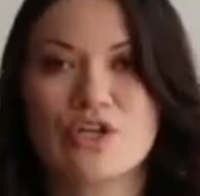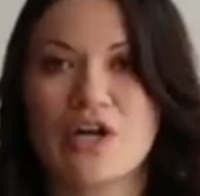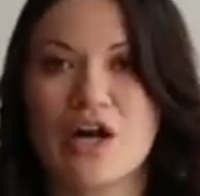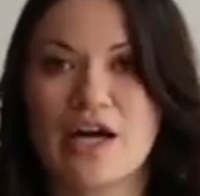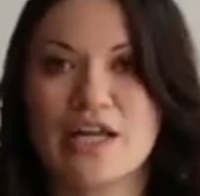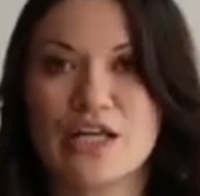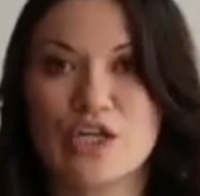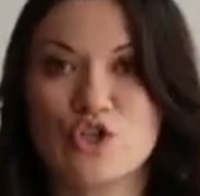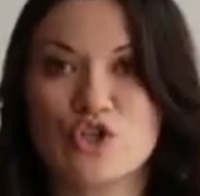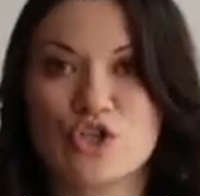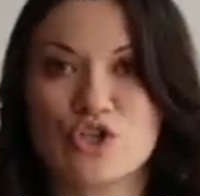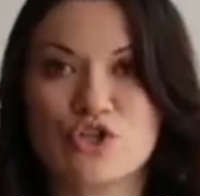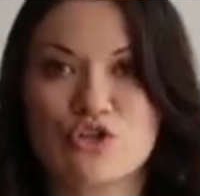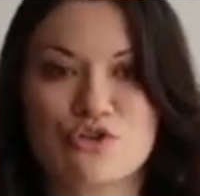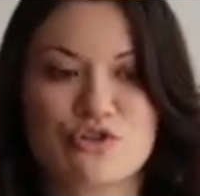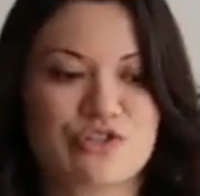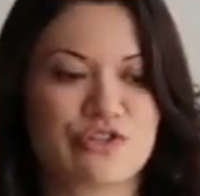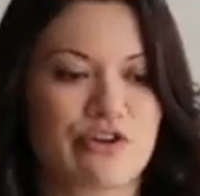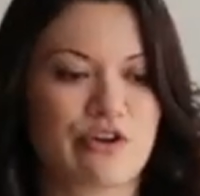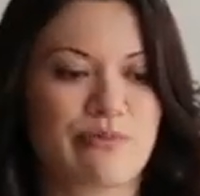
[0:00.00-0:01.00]
honey ginger
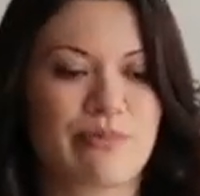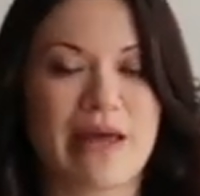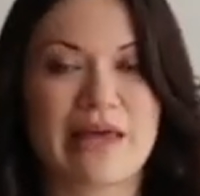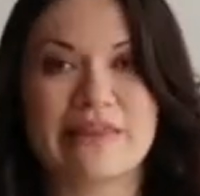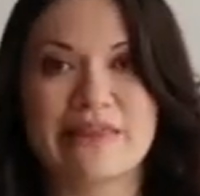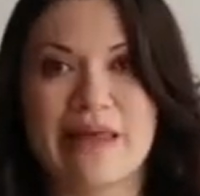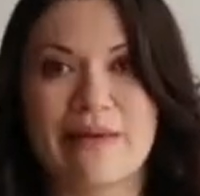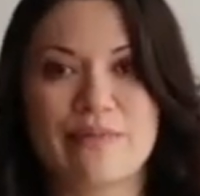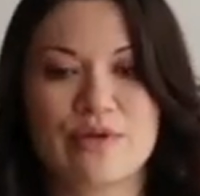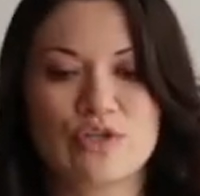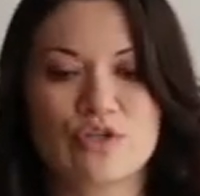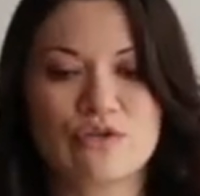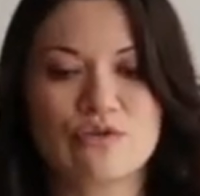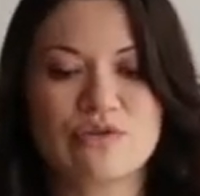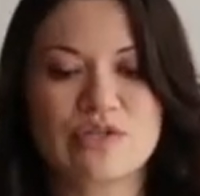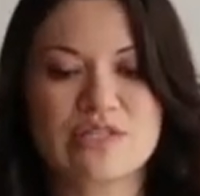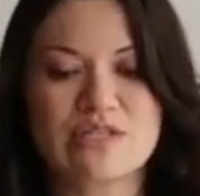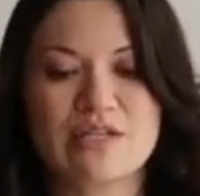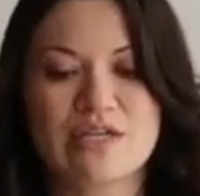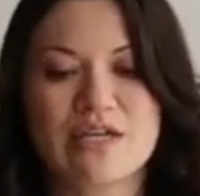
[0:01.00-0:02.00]
syrup, and lemon
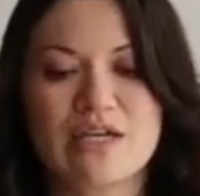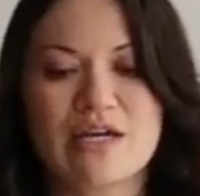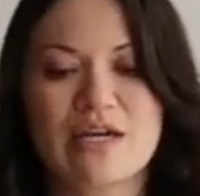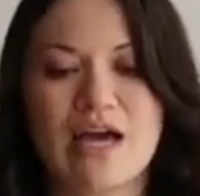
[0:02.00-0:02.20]
juice.